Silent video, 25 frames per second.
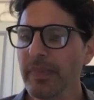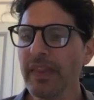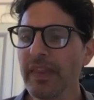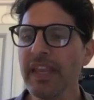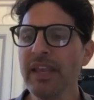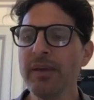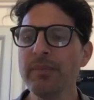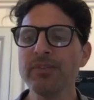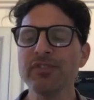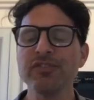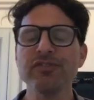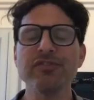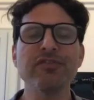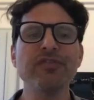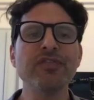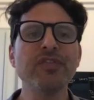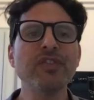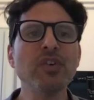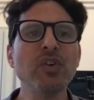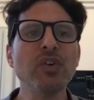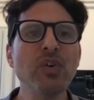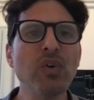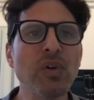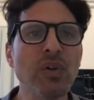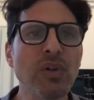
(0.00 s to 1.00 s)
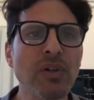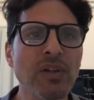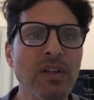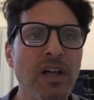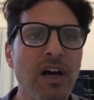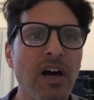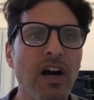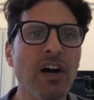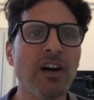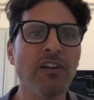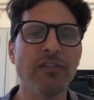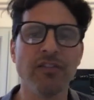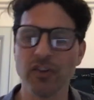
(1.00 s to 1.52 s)
It was full
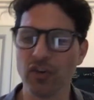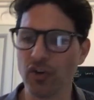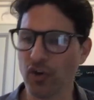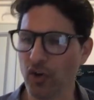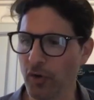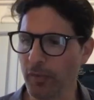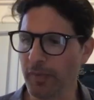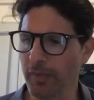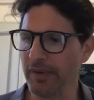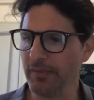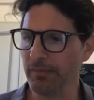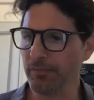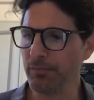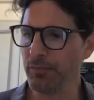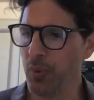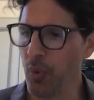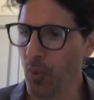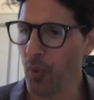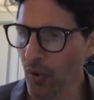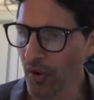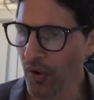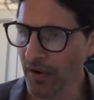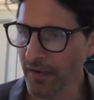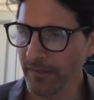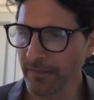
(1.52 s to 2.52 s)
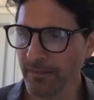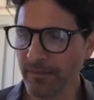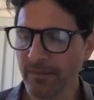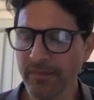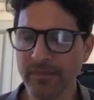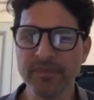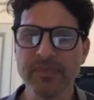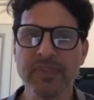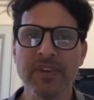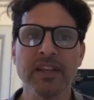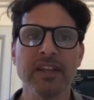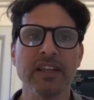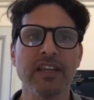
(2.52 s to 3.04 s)
of urban poor,
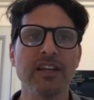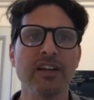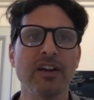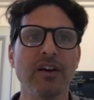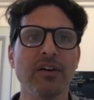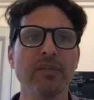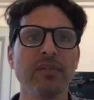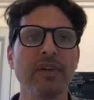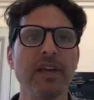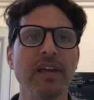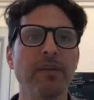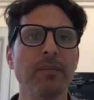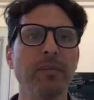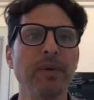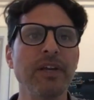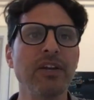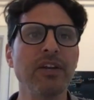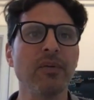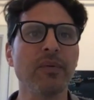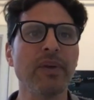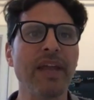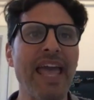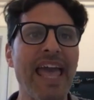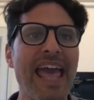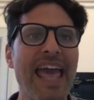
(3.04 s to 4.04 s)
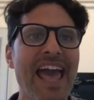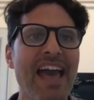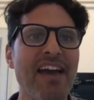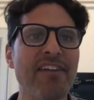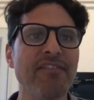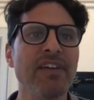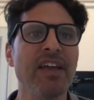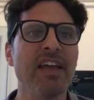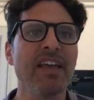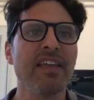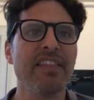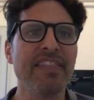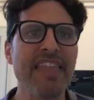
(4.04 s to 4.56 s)
you know, and we don't have
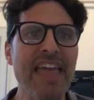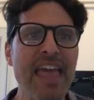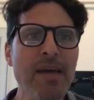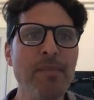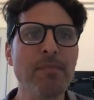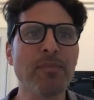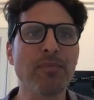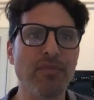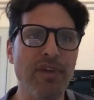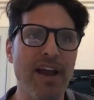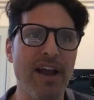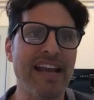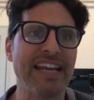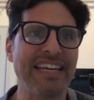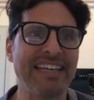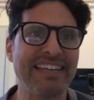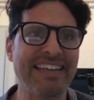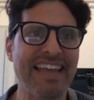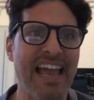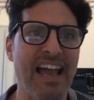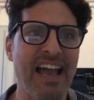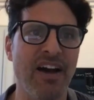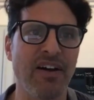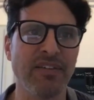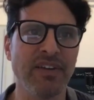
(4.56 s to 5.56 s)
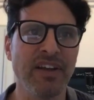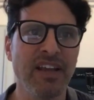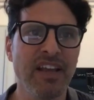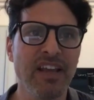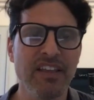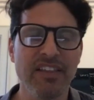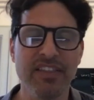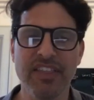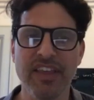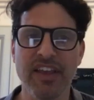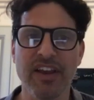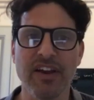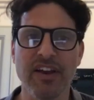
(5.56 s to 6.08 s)
them writing down
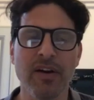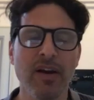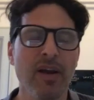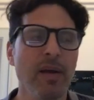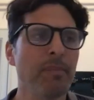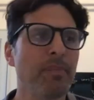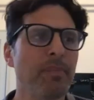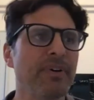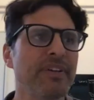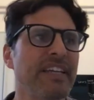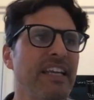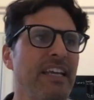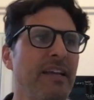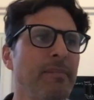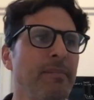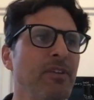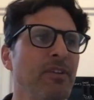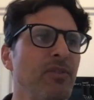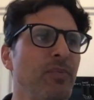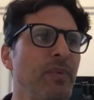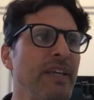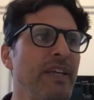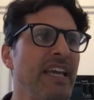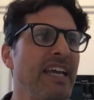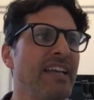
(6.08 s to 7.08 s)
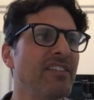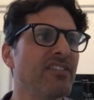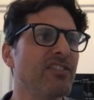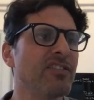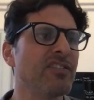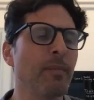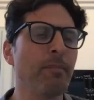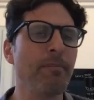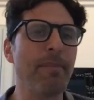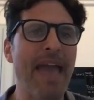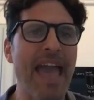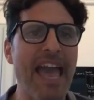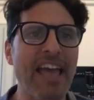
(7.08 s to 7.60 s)
their predicaments. We get
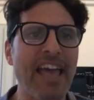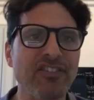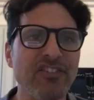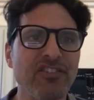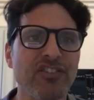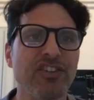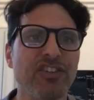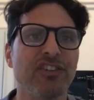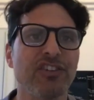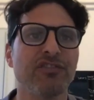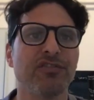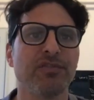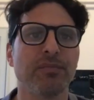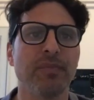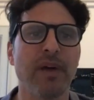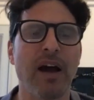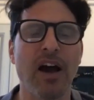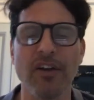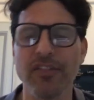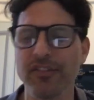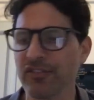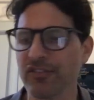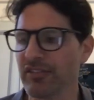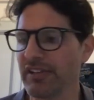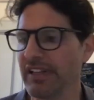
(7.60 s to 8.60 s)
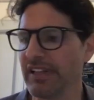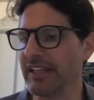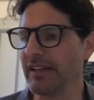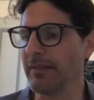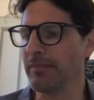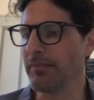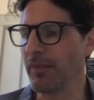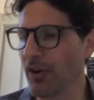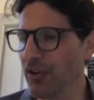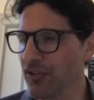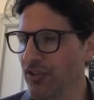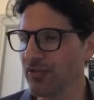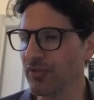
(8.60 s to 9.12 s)
some passages from authors like
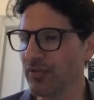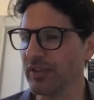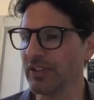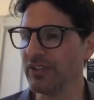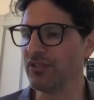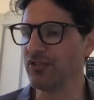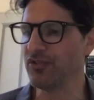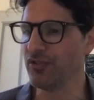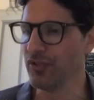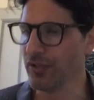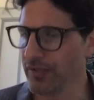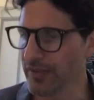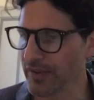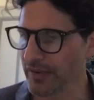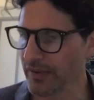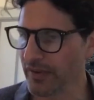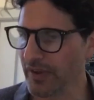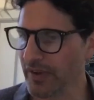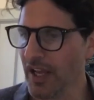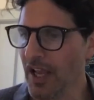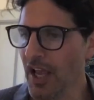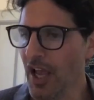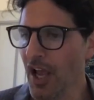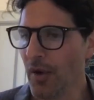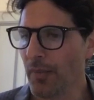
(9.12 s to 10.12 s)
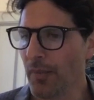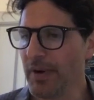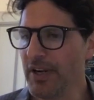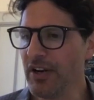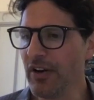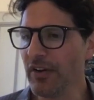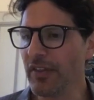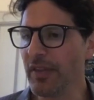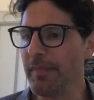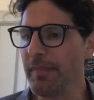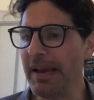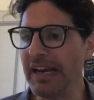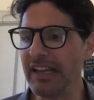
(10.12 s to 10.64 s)
Martial and Juvenal. We know
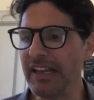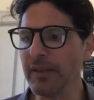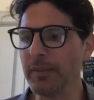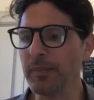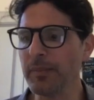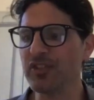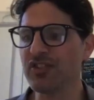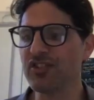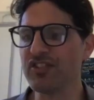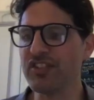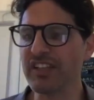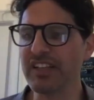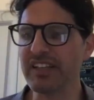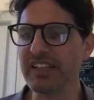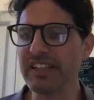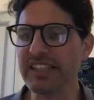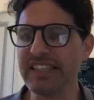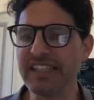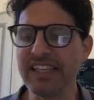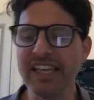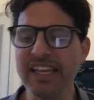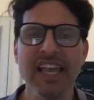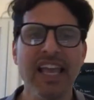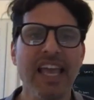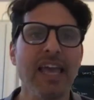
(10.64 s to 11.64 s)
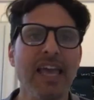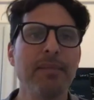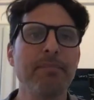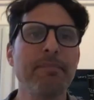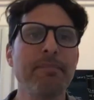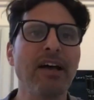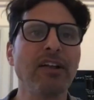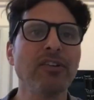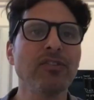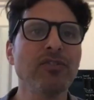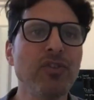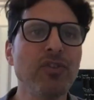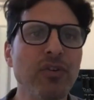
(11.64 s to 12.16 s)
that many of them were sickly and
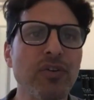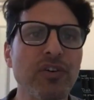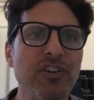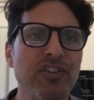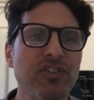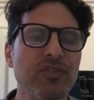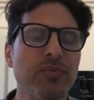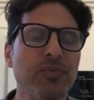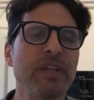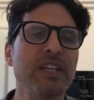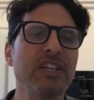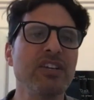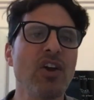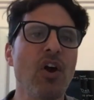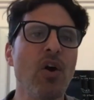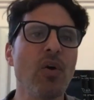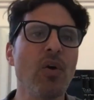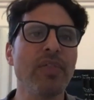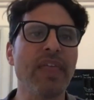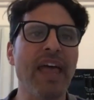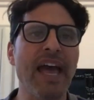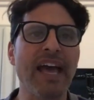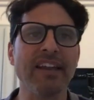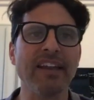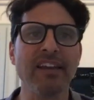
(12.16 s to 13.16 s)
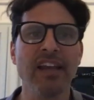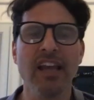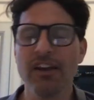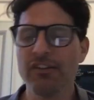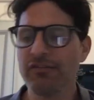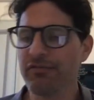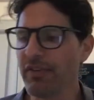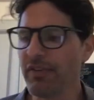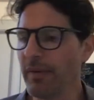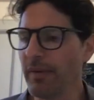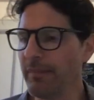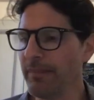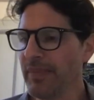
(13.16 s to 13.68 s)
malnourished. We know that
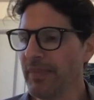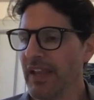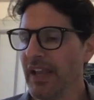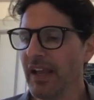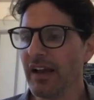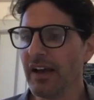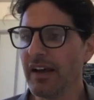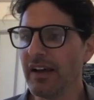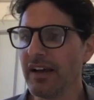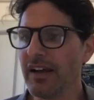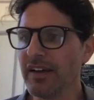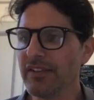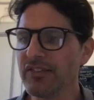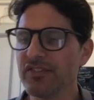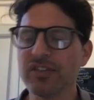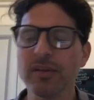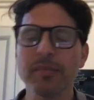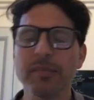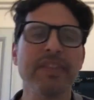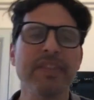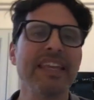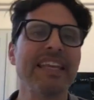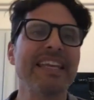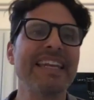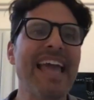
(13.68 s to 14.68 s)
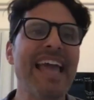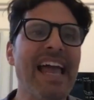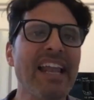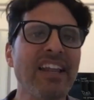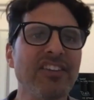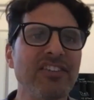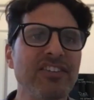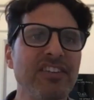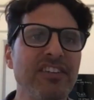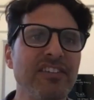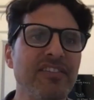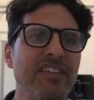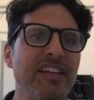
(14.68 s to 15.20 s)
from uh, some of the
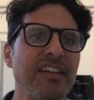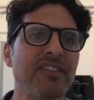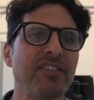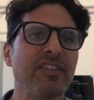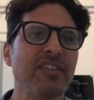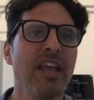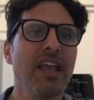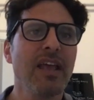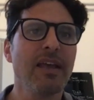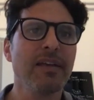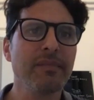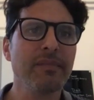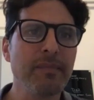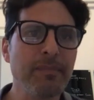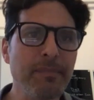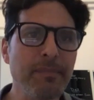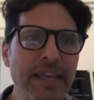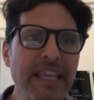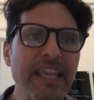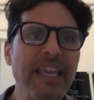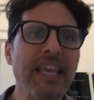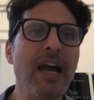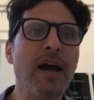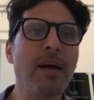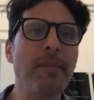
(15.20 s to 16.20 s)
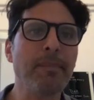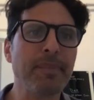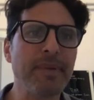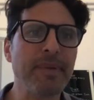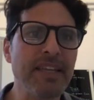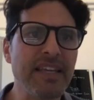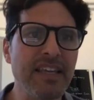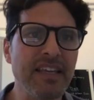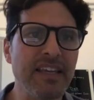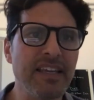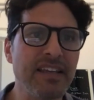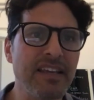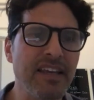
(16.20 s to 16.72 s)
analysis that's picking up
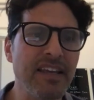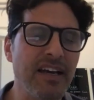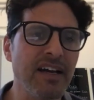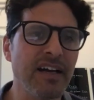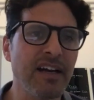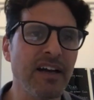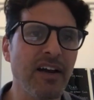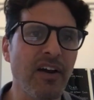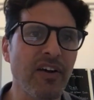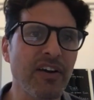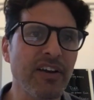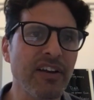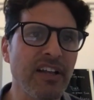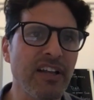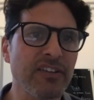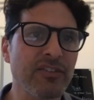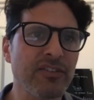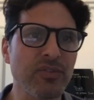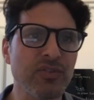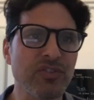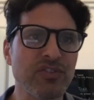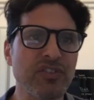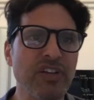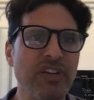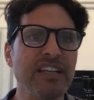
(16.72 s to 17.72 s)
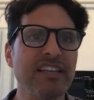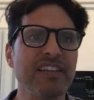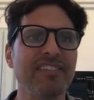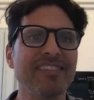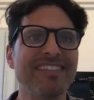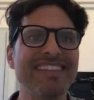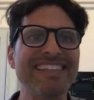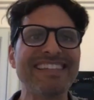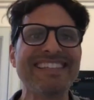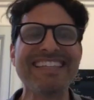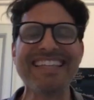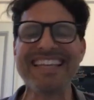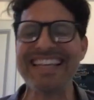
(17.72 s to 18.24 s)
in uh, archaeological studies,
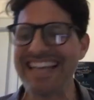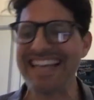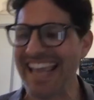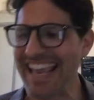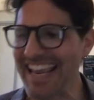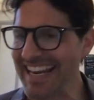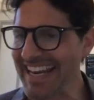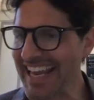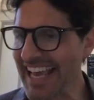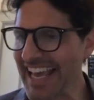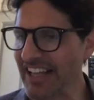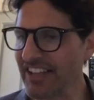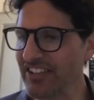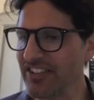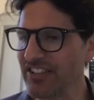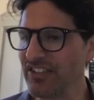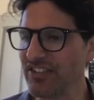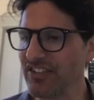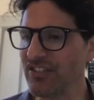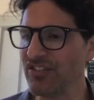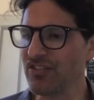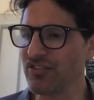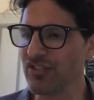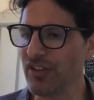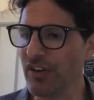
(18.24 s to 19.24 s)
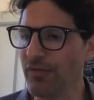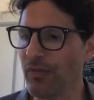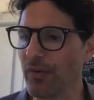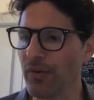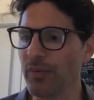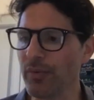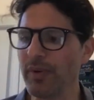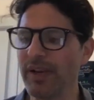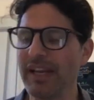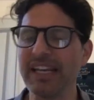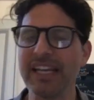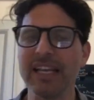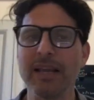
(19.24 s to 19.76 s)
the DNA analysis and so forth.
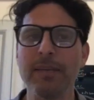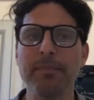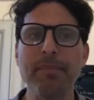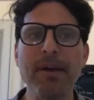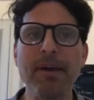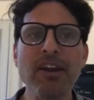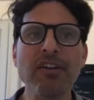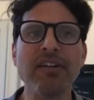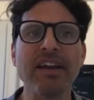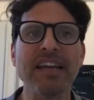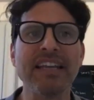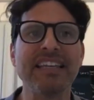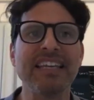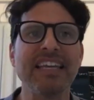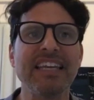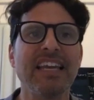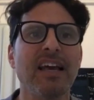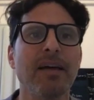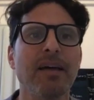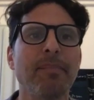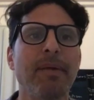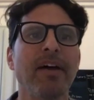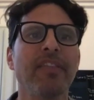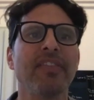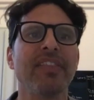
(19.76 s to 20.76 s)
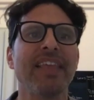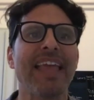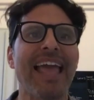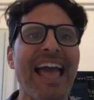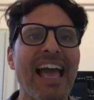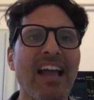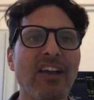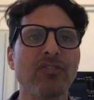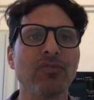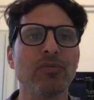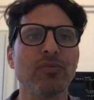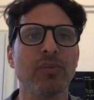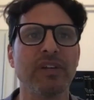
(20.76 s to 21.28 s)
We're getting a better idea about the
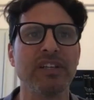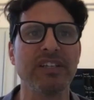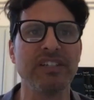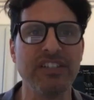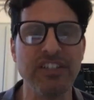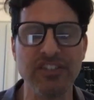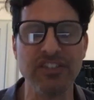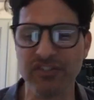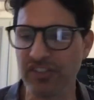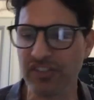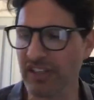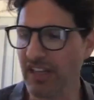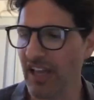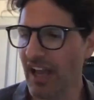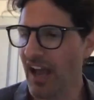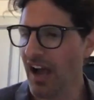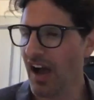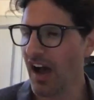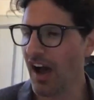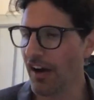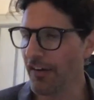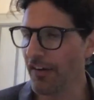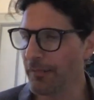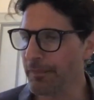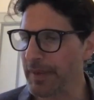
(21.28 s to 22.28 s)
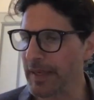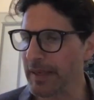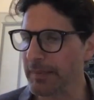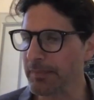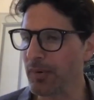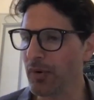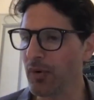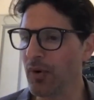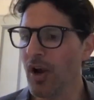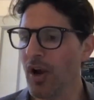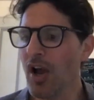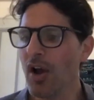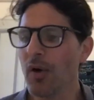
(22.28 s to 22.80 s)
actual condition of
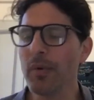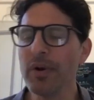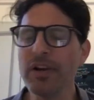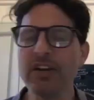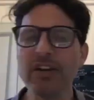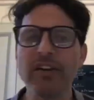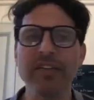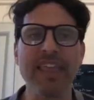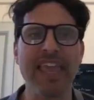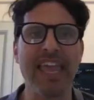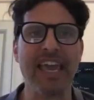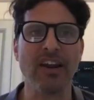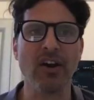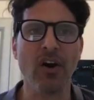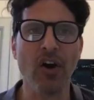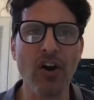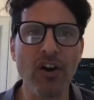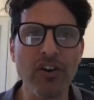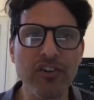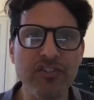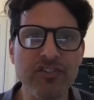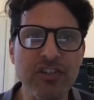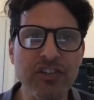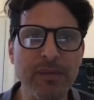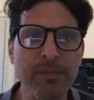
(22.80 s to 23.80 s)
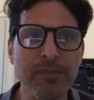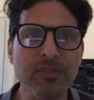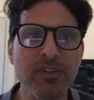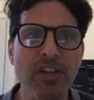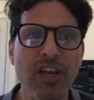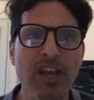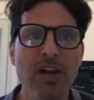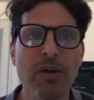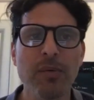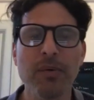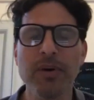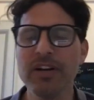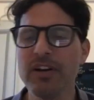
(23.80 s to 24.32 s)
people. We know they had hardships.
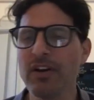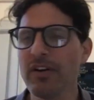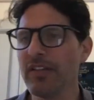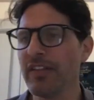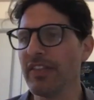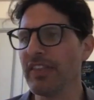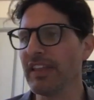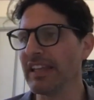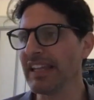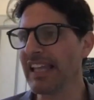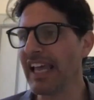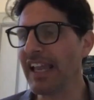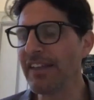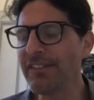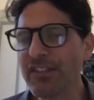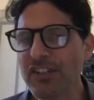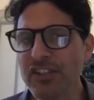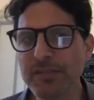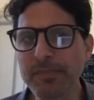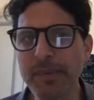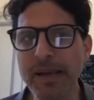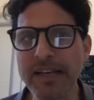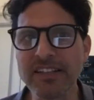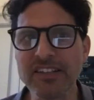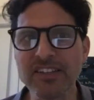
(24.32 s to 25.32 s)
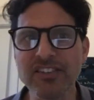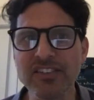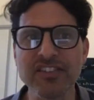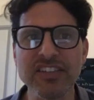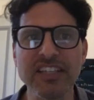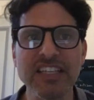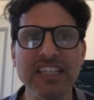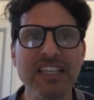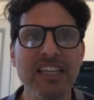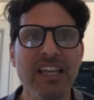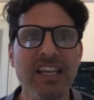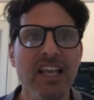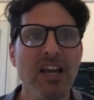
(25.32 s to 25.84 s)
We know that the life
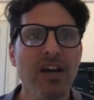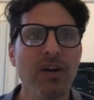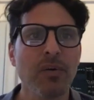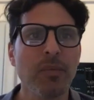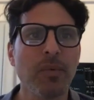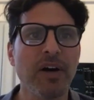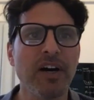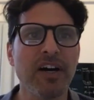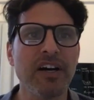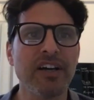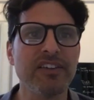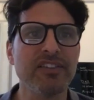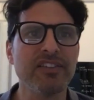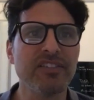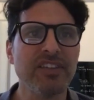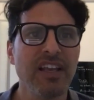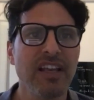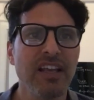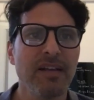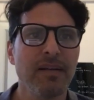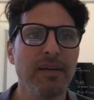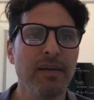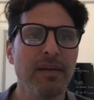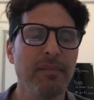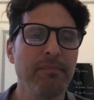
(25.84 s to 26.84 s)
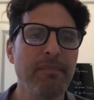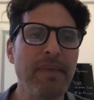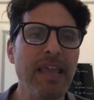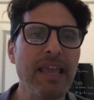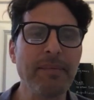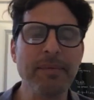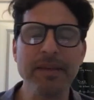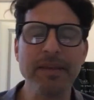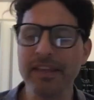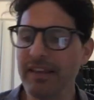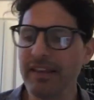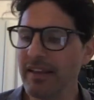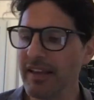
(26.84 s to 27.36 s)
expectancy was uh,
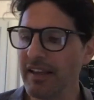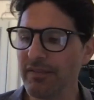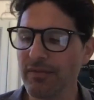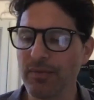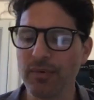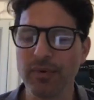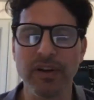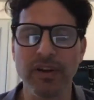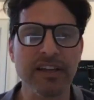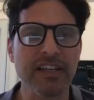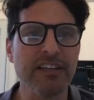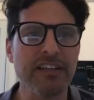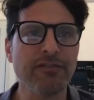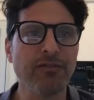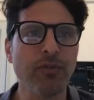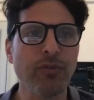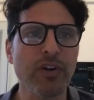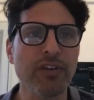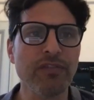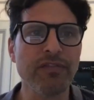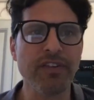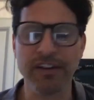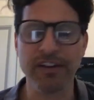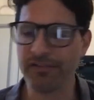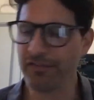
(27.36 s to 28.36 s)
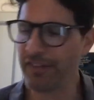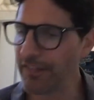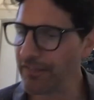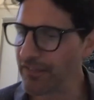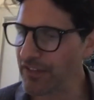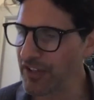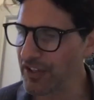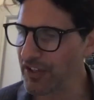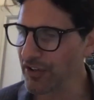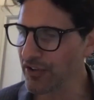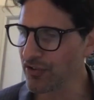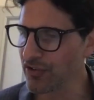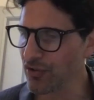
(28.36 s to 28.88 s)
maybe, if we're lucky, 45, 50
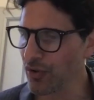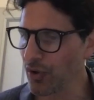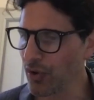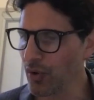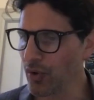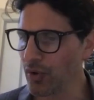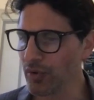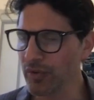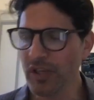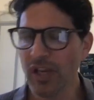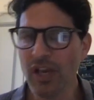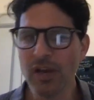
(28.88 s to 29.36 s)
years old.